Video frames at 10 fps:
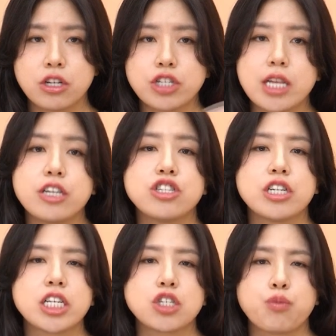
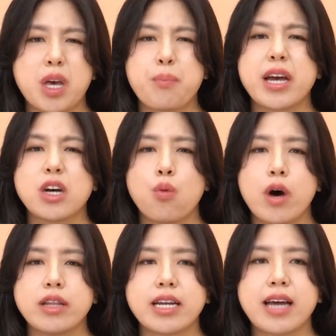Challenges would be a better
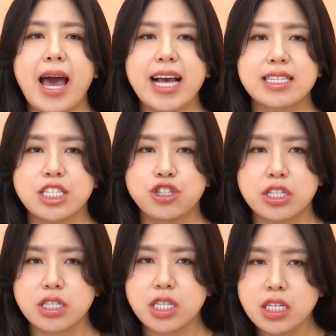word than
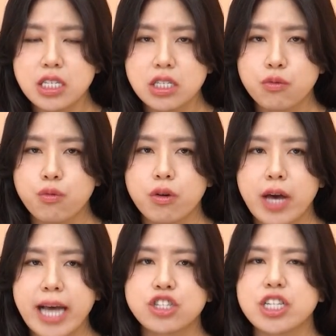exigencies.
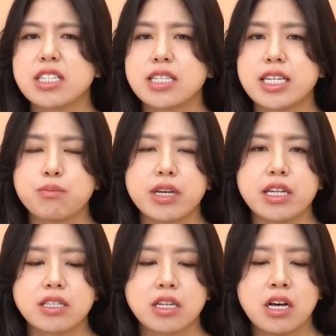Exigencies
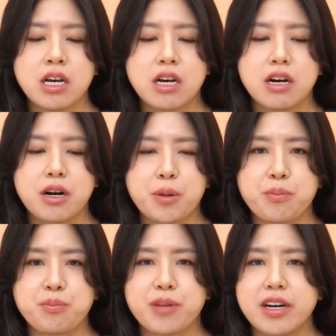means
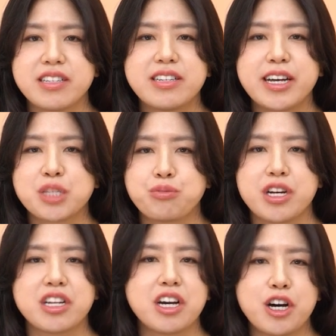a
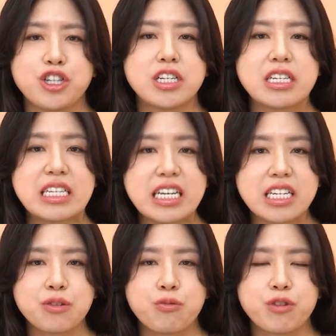desperate, urgent
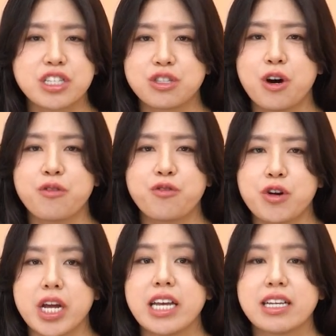need, which is not
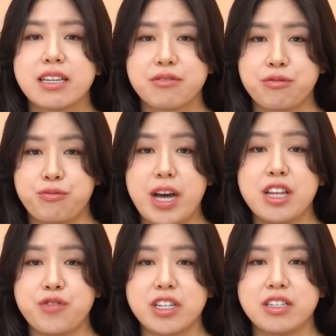very
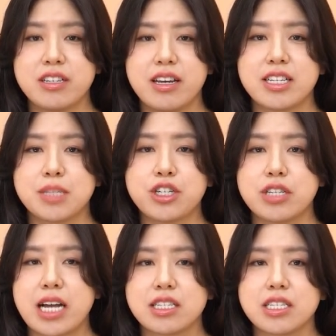relevant in a speech
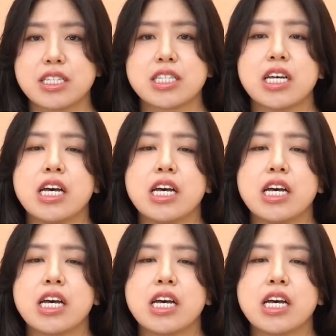analysis,